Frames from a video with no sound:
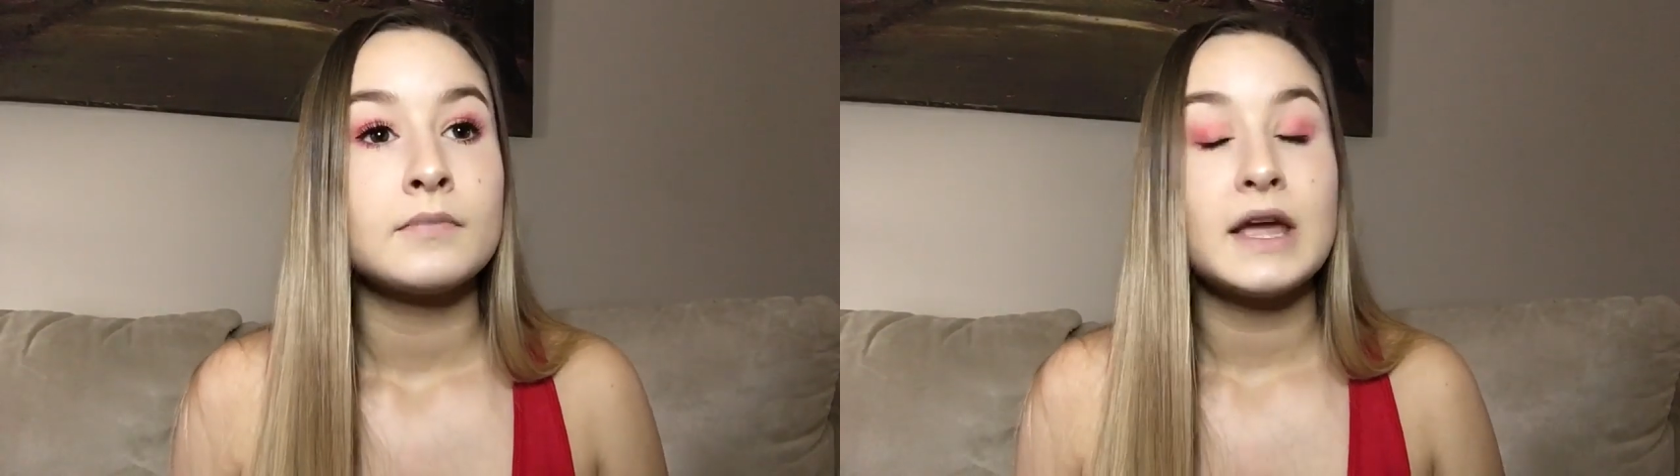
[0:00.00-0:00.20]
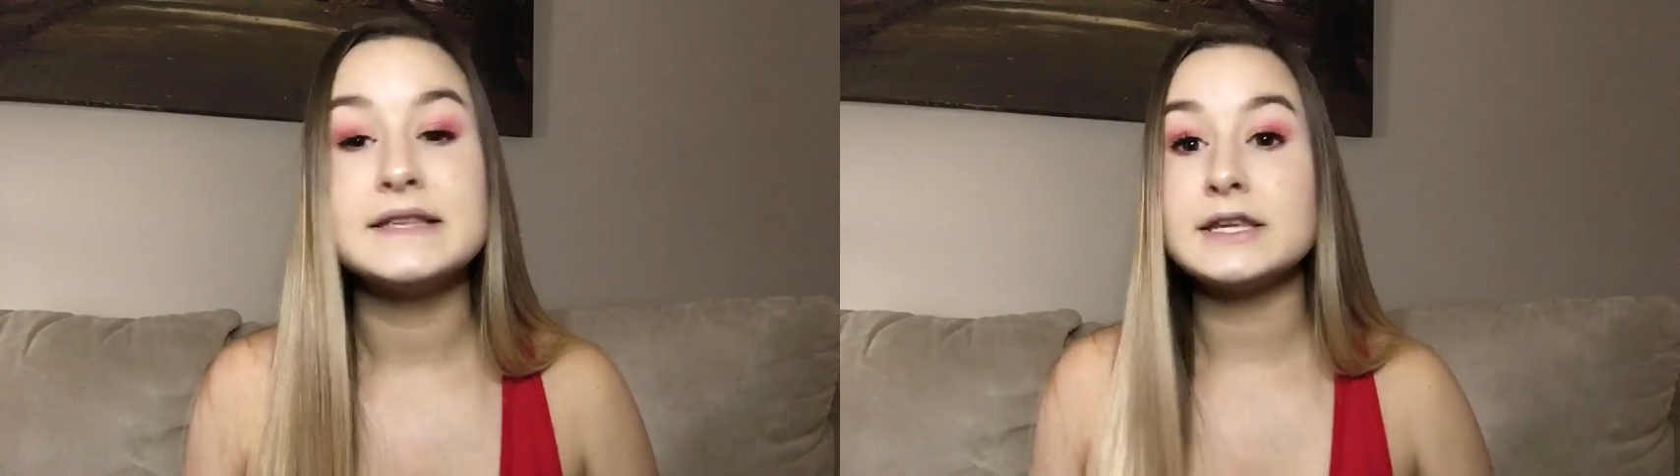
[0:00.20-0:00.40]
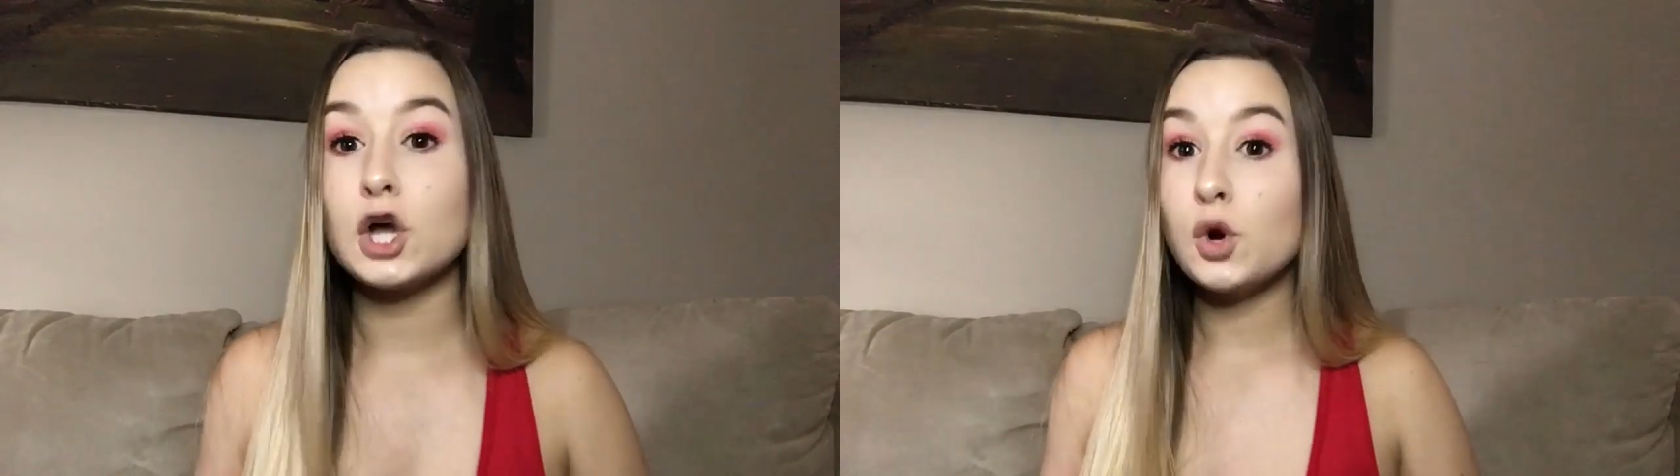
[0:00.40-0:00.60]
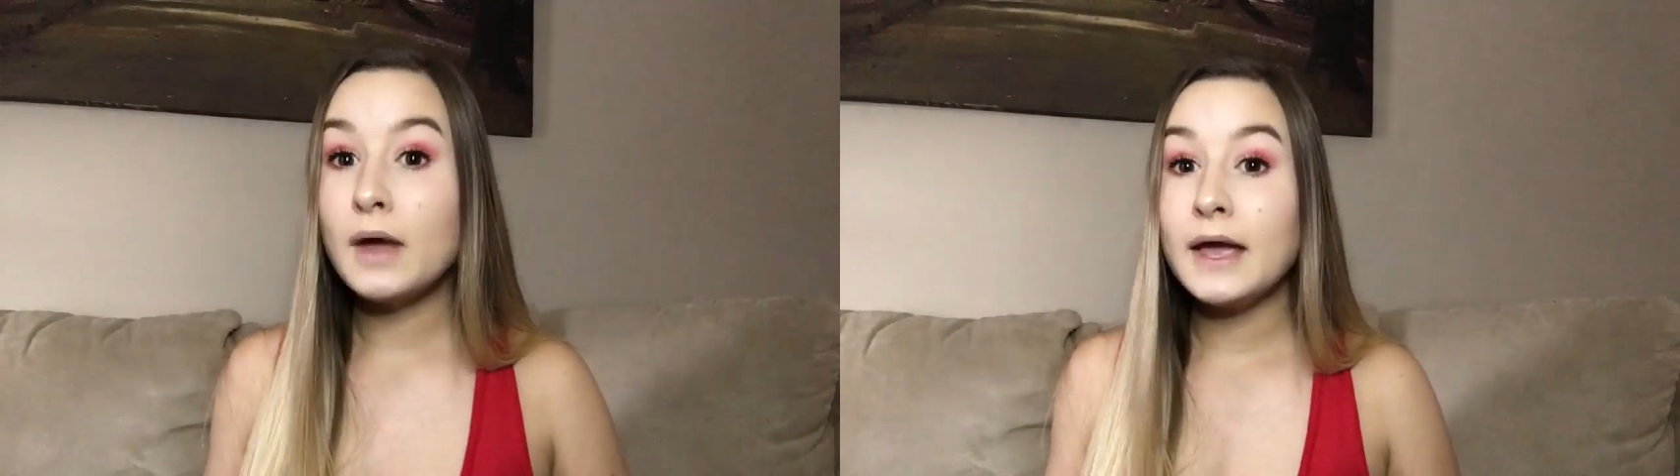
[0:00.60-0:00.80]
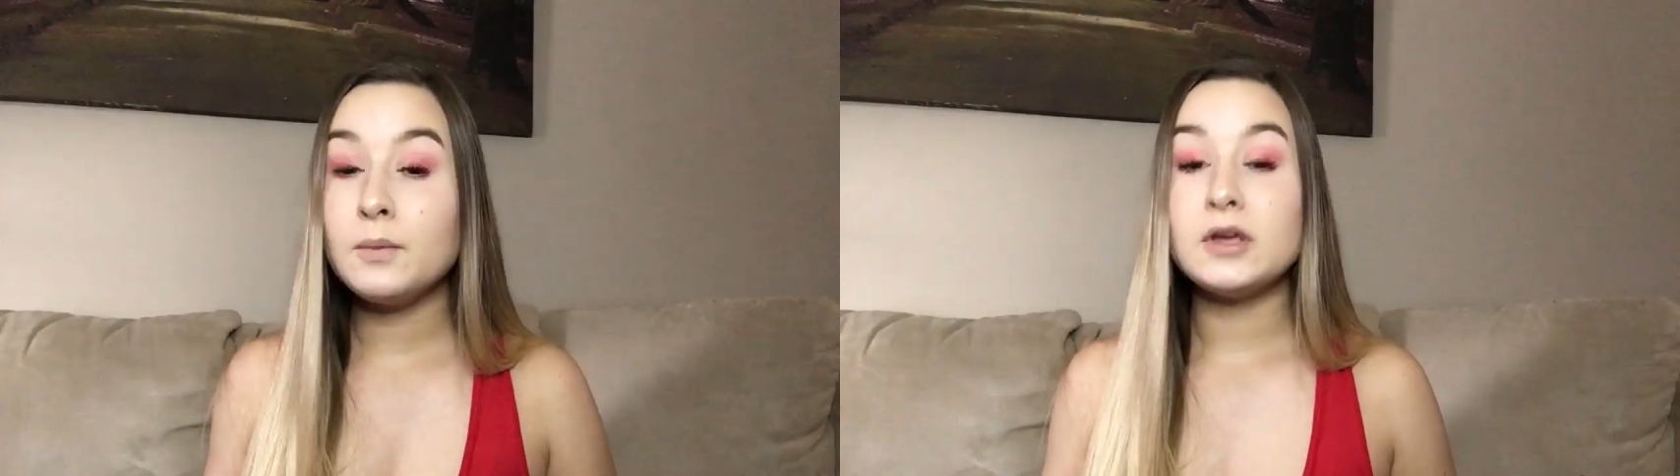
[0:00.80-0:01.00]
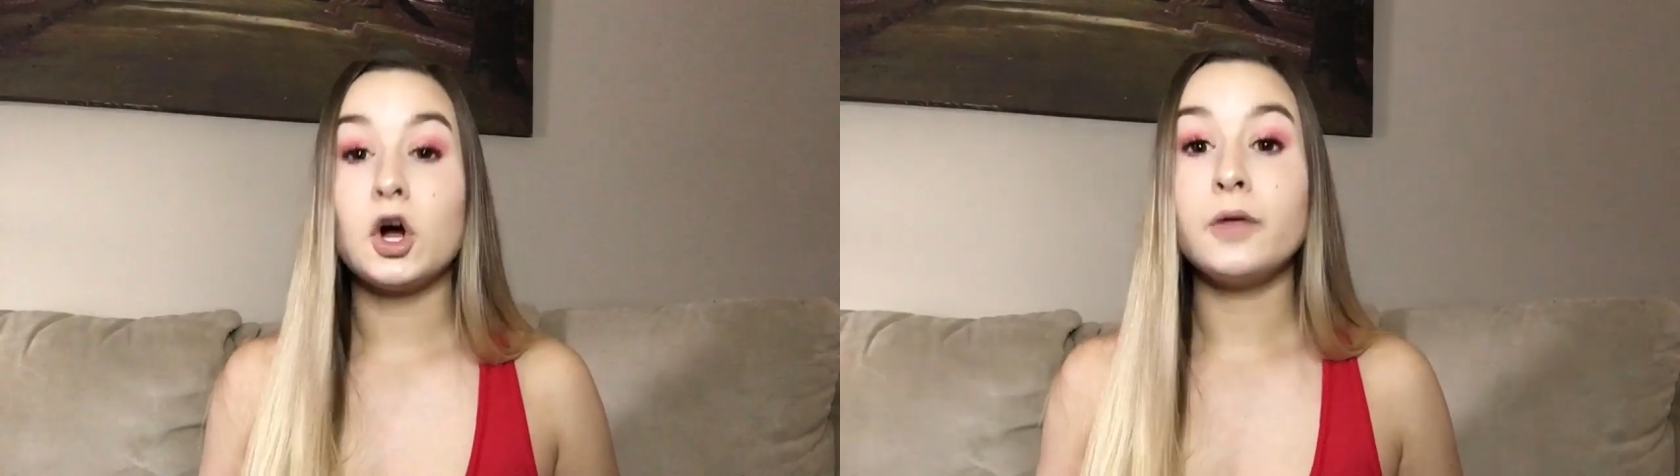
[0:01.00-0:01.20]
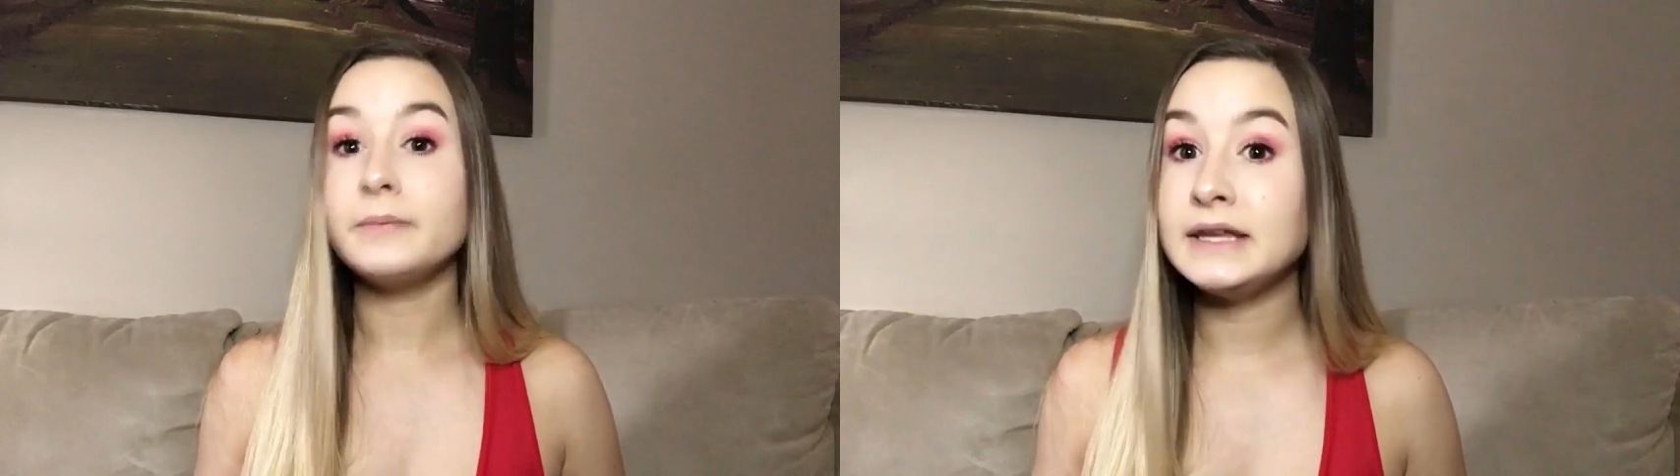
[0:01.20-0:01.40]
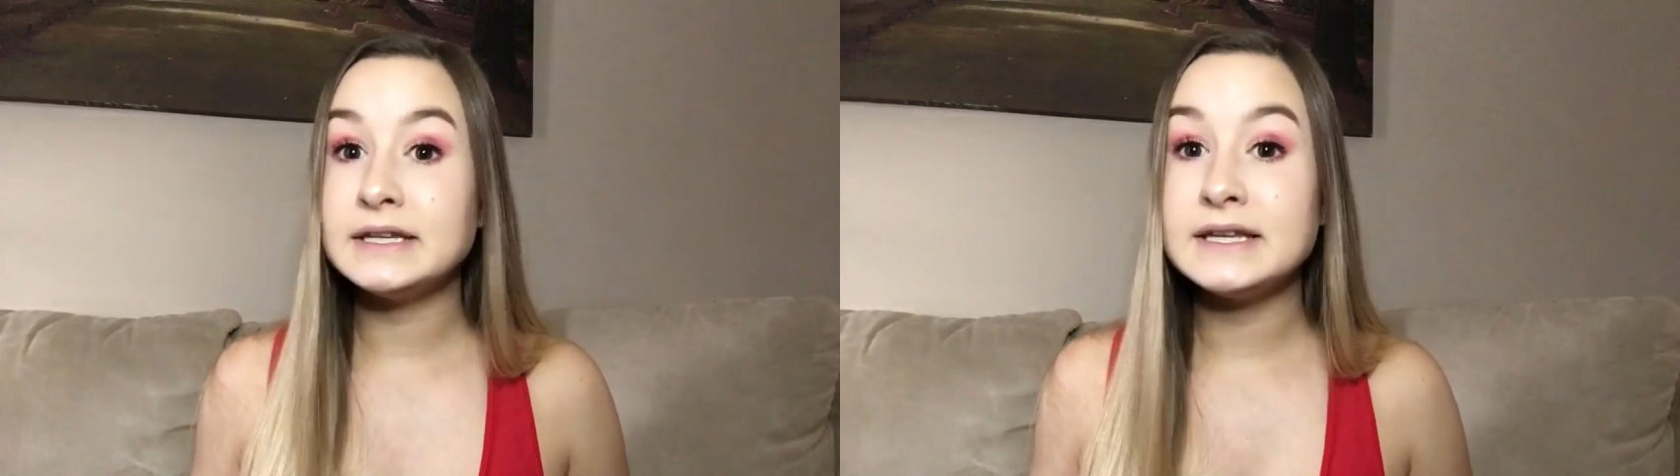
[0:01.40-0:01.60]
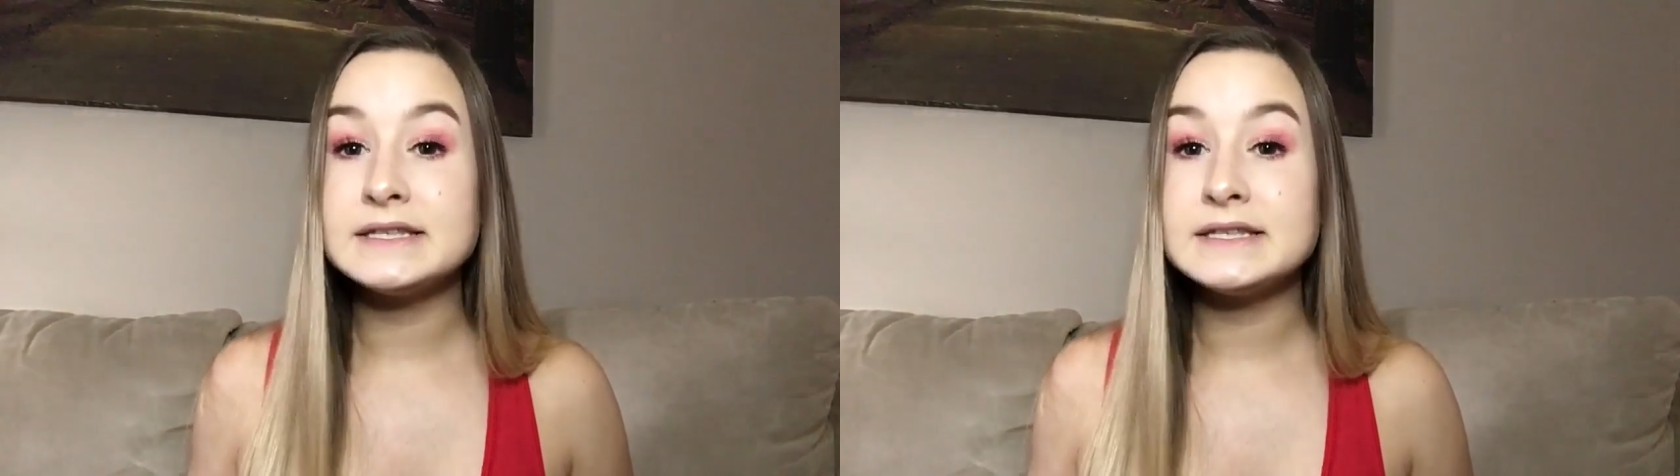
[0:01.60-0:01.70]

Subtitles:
he's like, "Okay, we called maintenance.